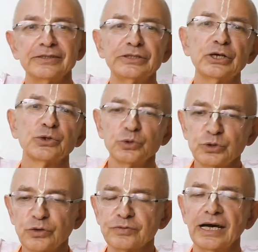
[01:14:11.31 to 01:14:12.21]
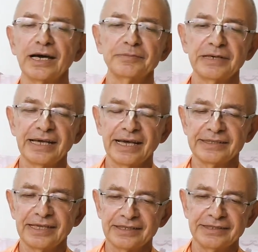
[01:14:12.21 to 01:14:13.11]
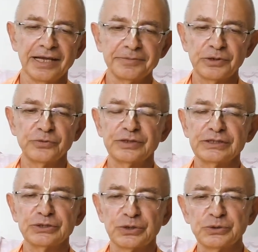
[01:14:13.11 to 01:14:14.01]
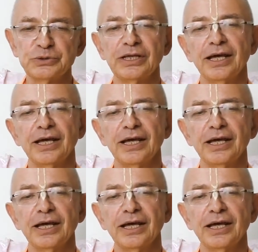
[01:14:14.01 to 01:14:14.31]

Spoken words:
The root of dharma, the dharma of its root